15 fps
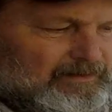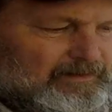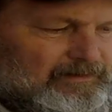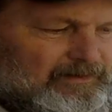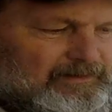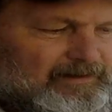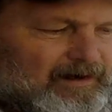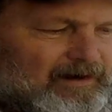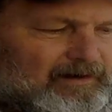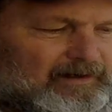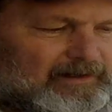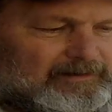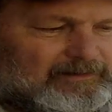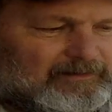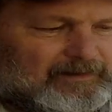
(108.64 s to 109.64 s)
You turn
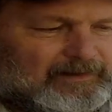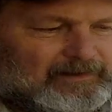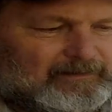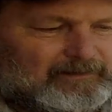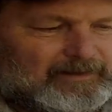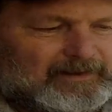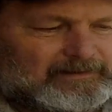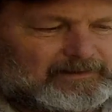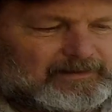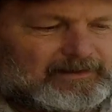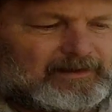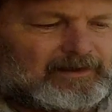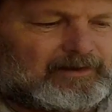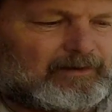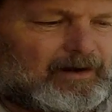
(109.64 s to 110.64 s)
it so it gets
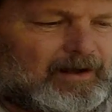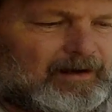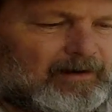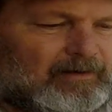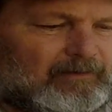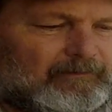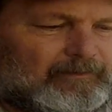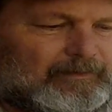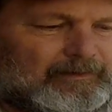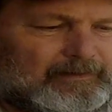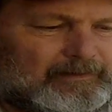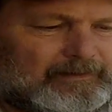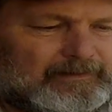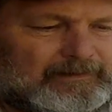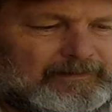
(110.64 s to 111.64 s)
glue all over it.
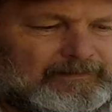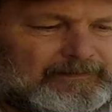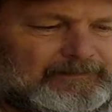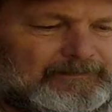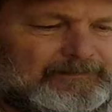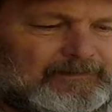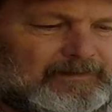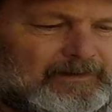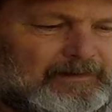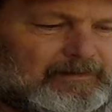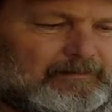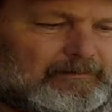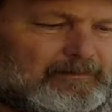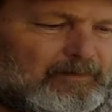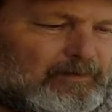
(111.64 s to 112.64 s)

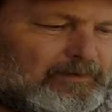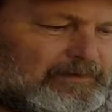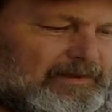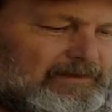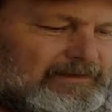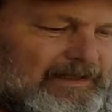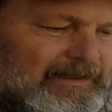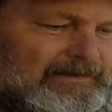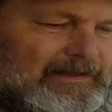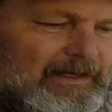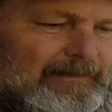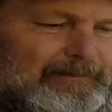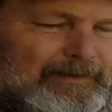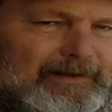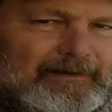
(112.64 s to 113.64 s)
Once it sets
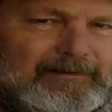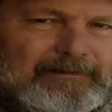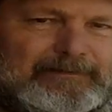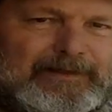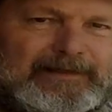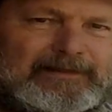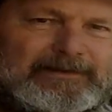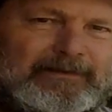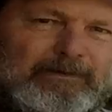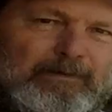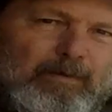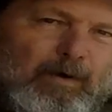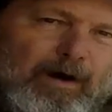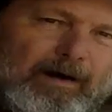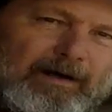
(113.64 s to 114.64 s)
up, it'll be
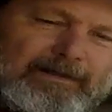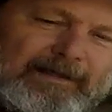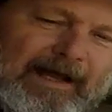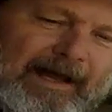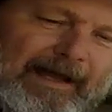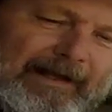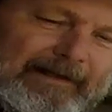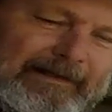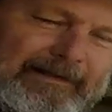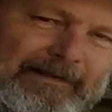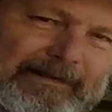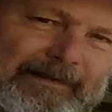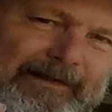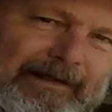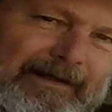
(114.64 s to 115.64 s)
watertight.
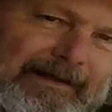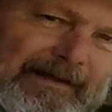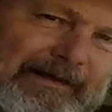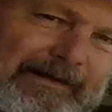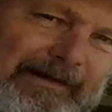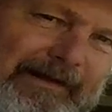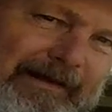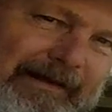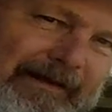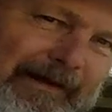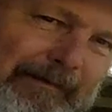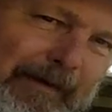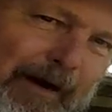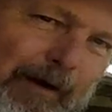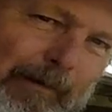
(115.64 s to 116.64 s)
And
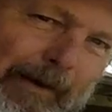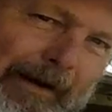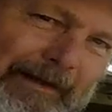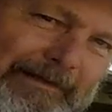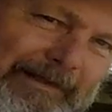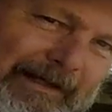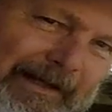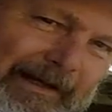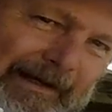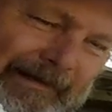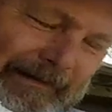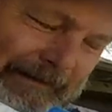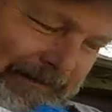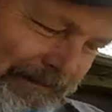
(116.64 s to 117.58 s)
here, ball bearings in there.